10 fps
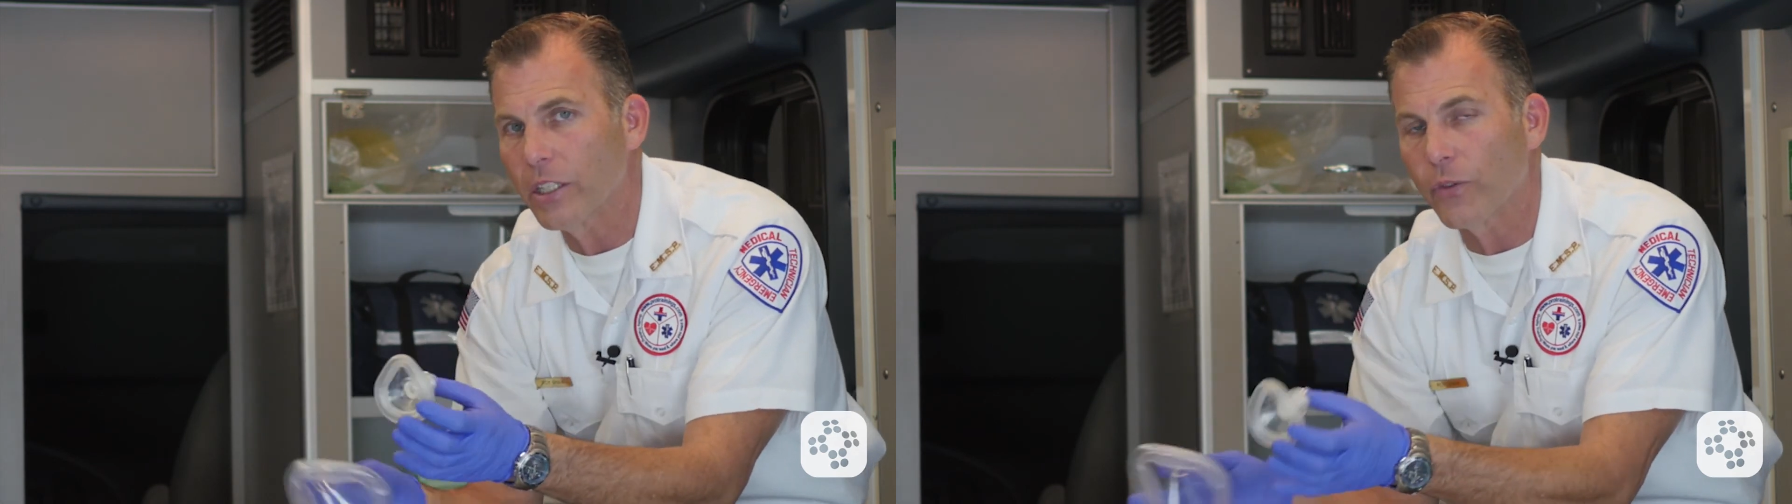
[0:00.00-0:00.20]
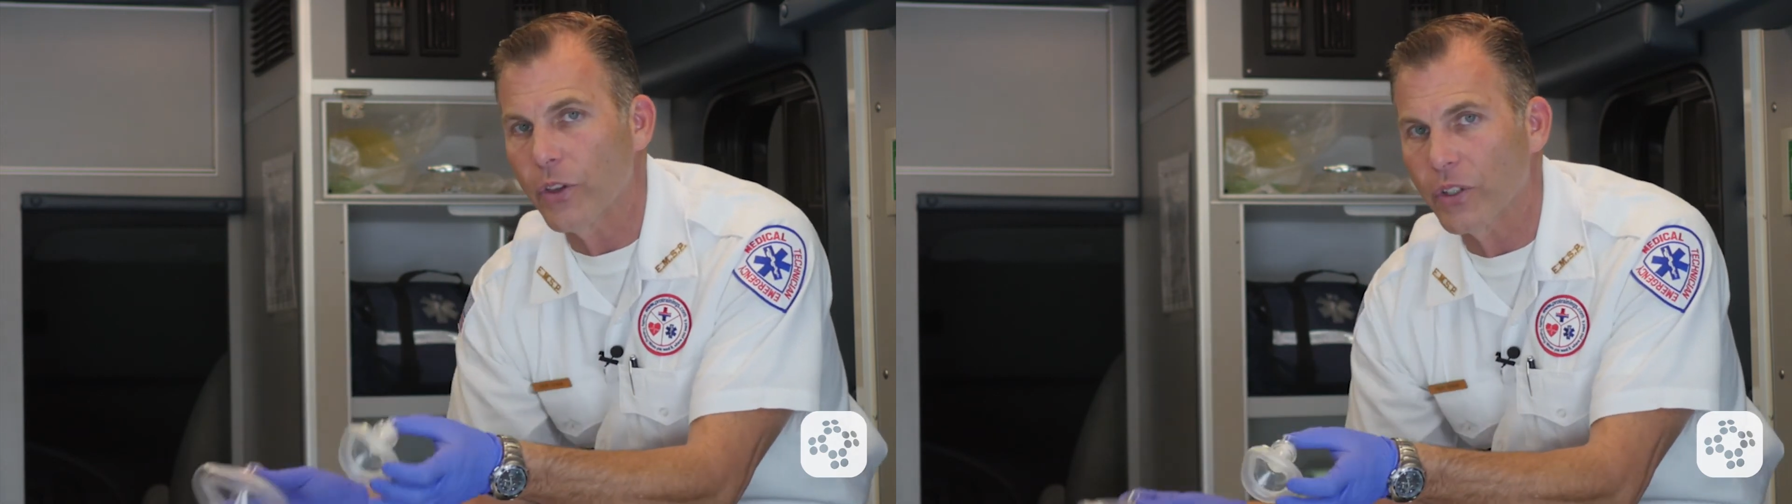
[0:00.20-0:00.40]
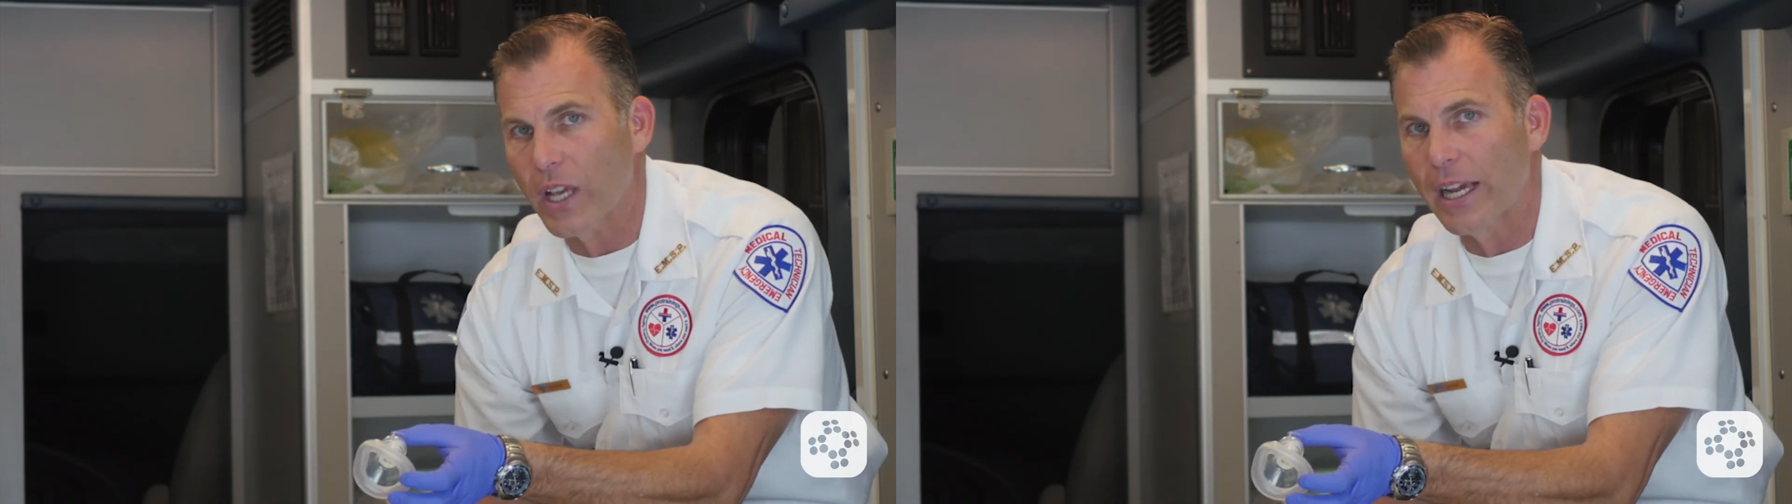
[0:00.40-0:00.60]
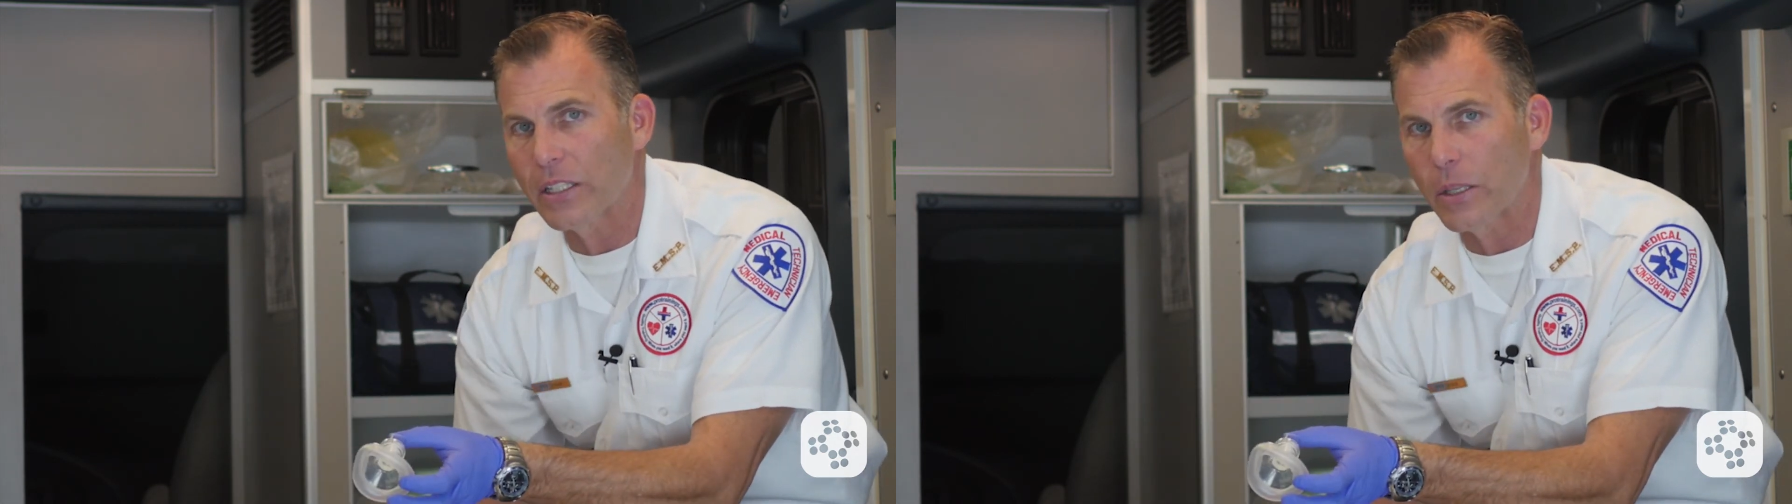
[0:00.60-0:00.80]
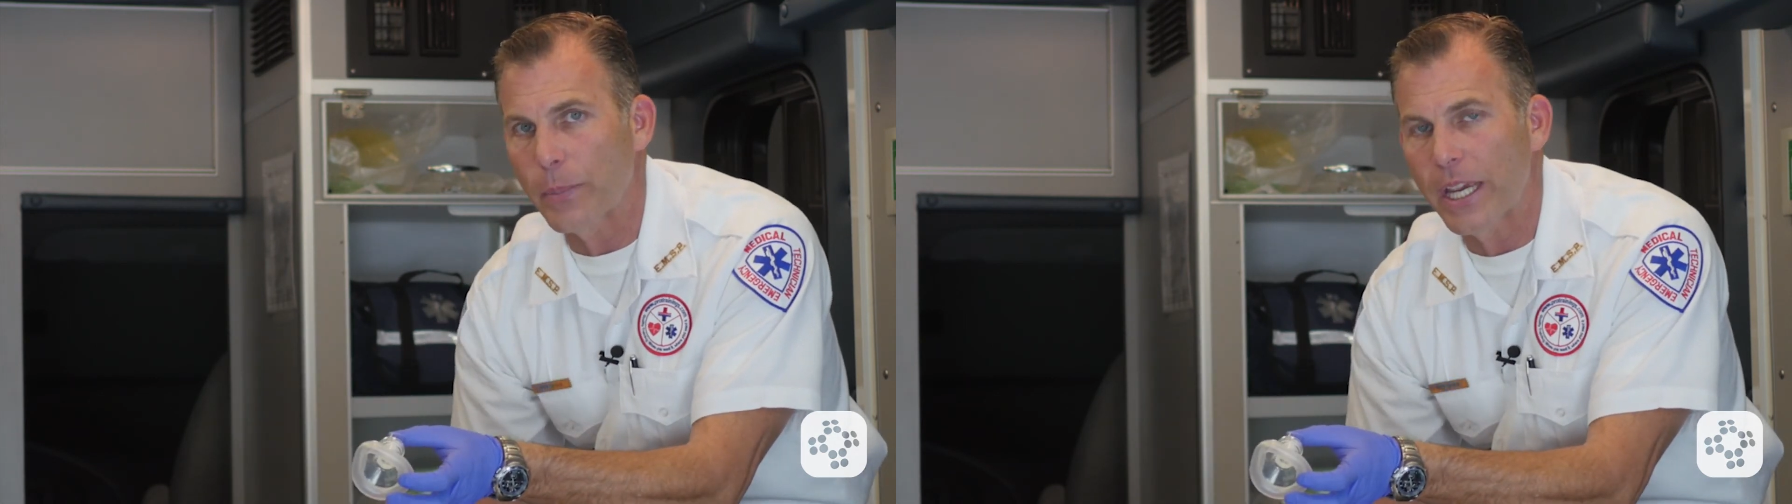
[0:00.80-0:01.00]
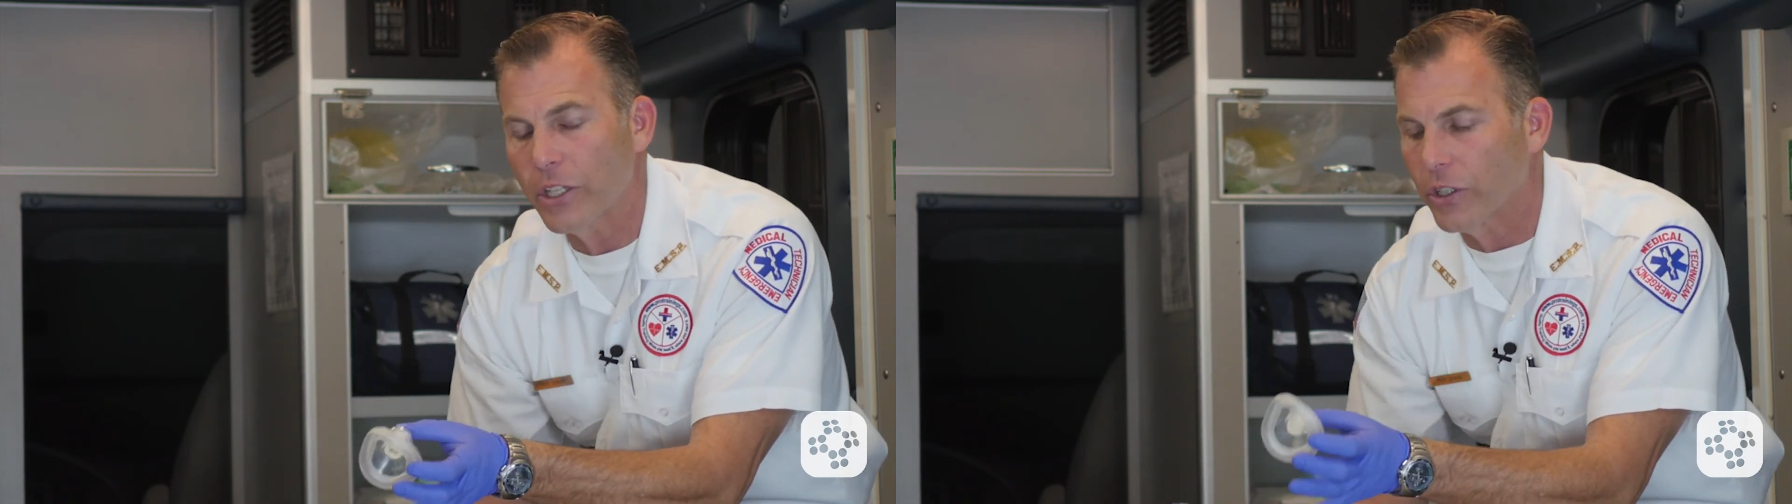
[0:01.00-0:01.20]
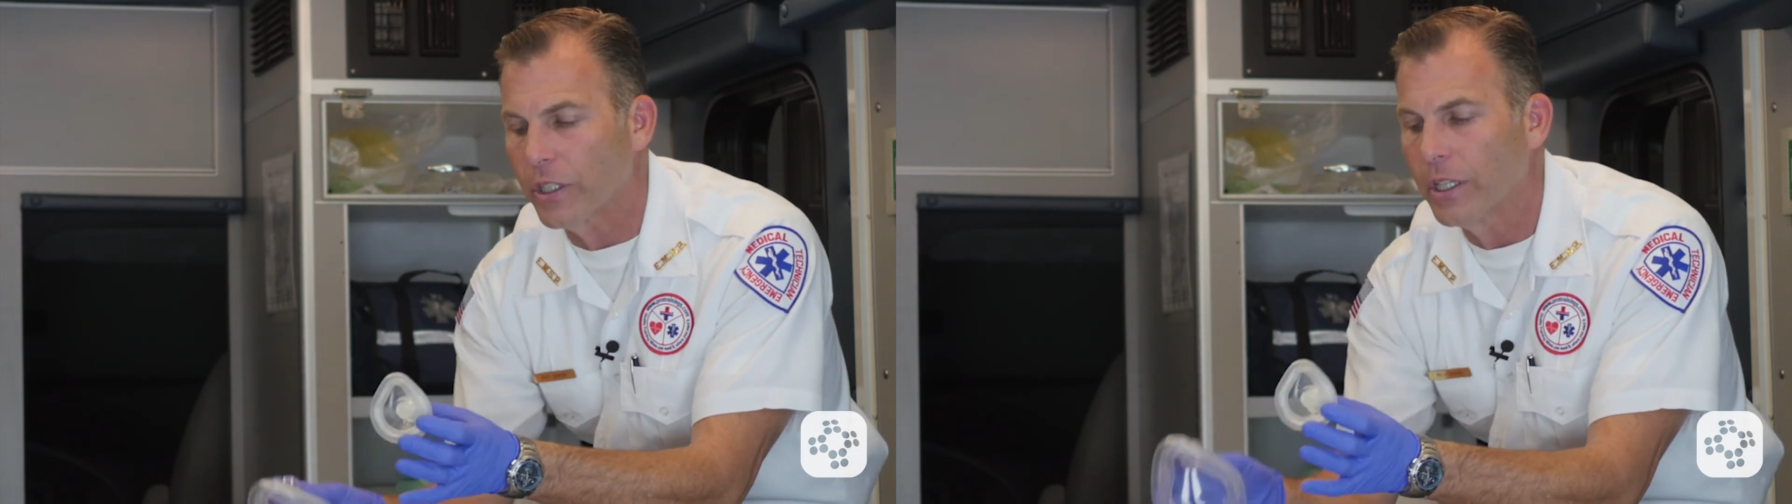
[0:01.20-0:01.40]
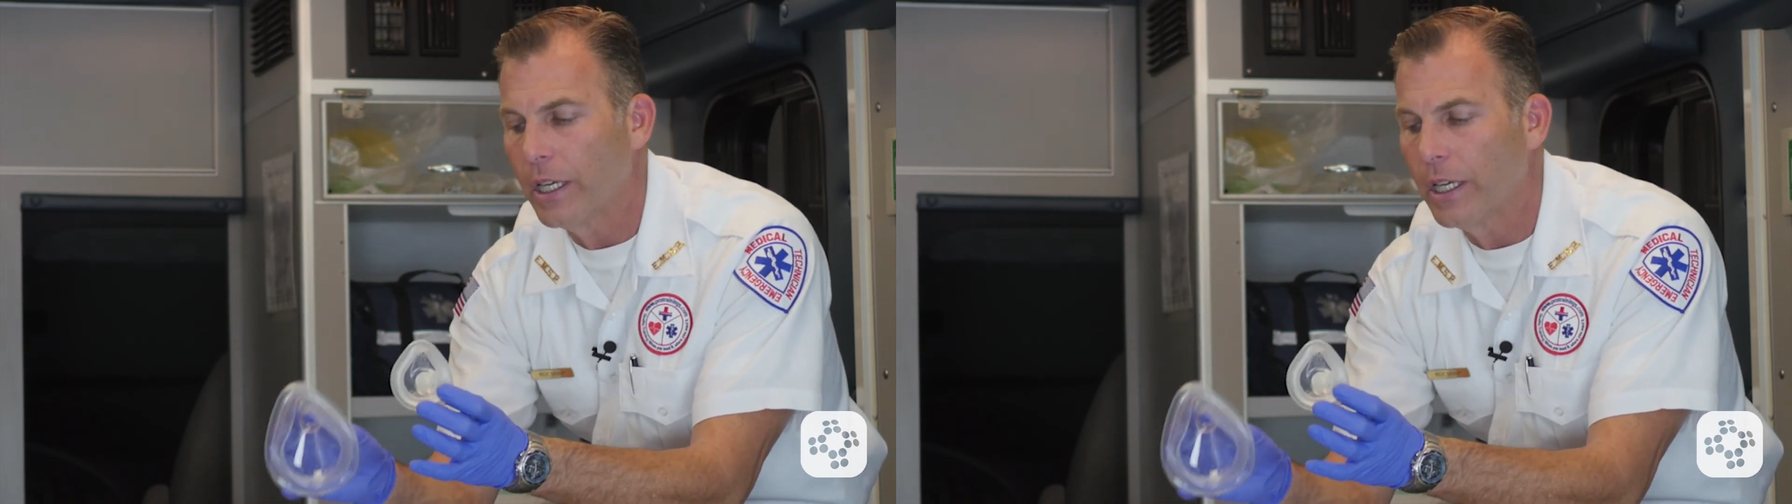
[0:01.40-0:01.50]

for the size of the patient.